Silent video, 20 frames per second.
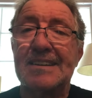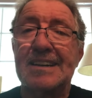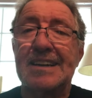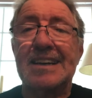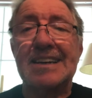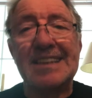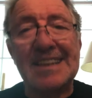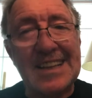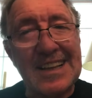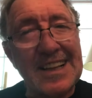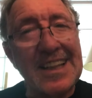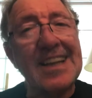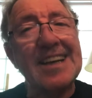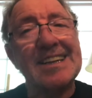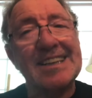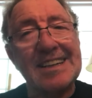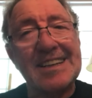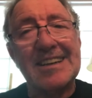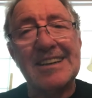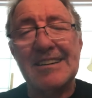it's
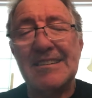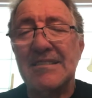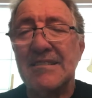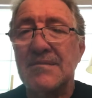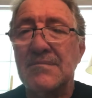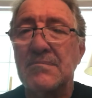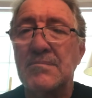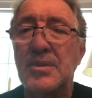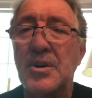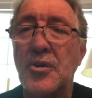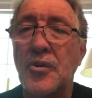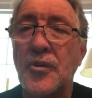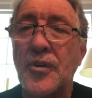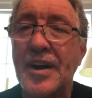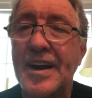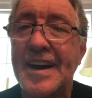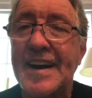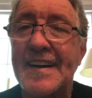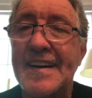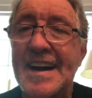like
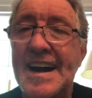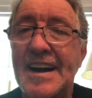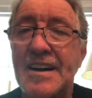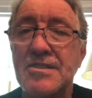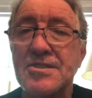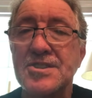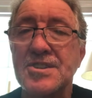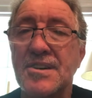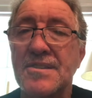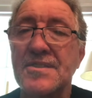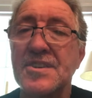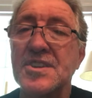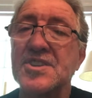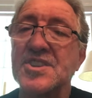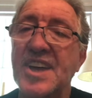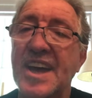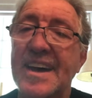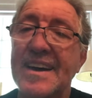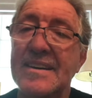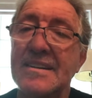building our house on the
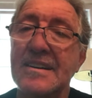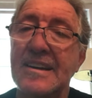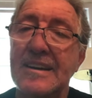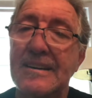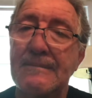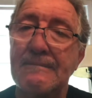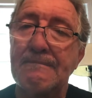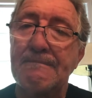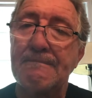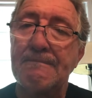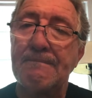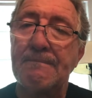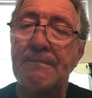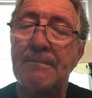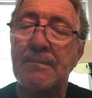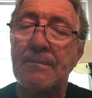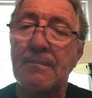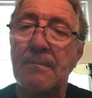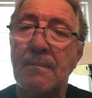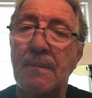sand.
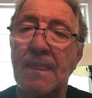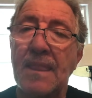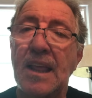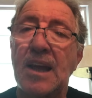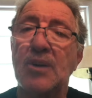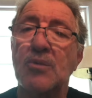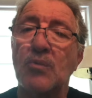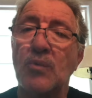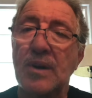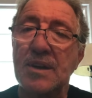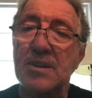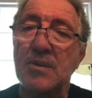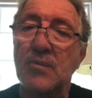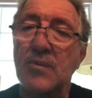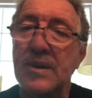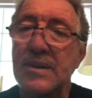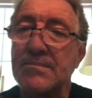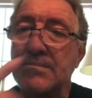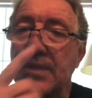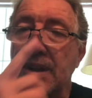When the
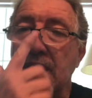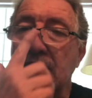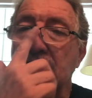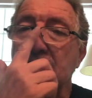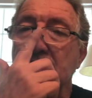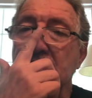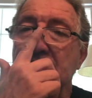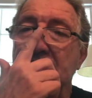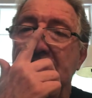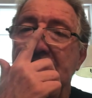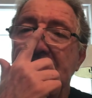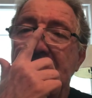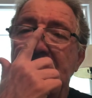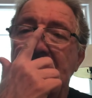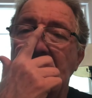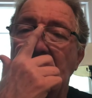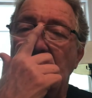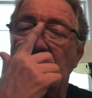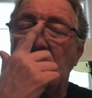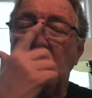wind blows,
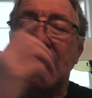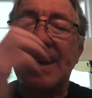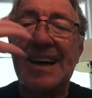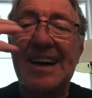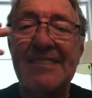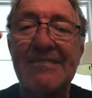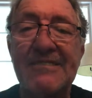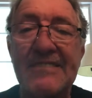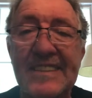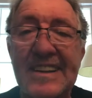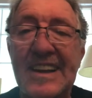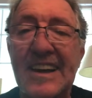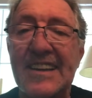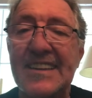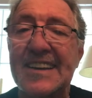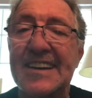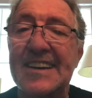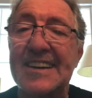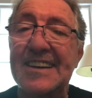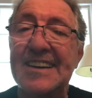we have
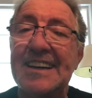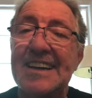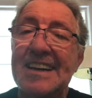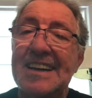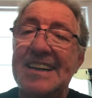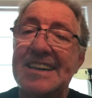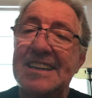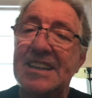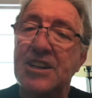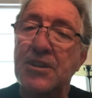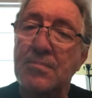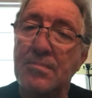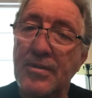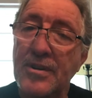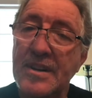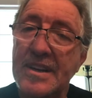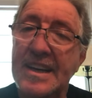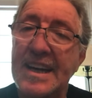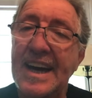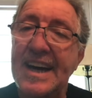nothing to
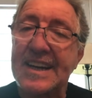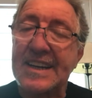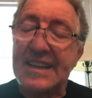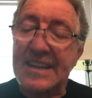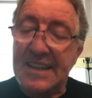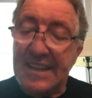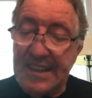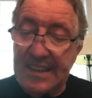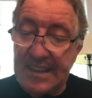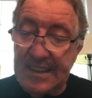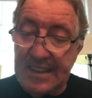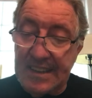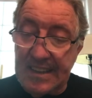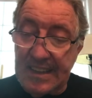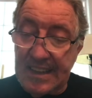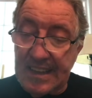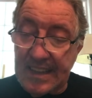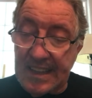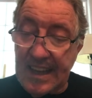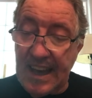protect
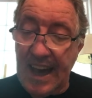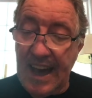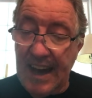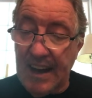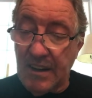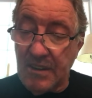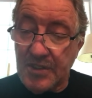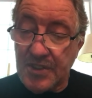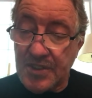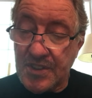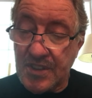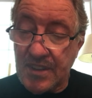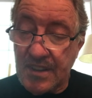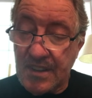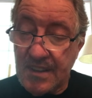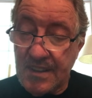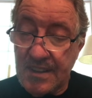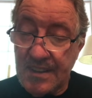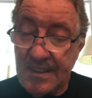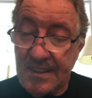the house.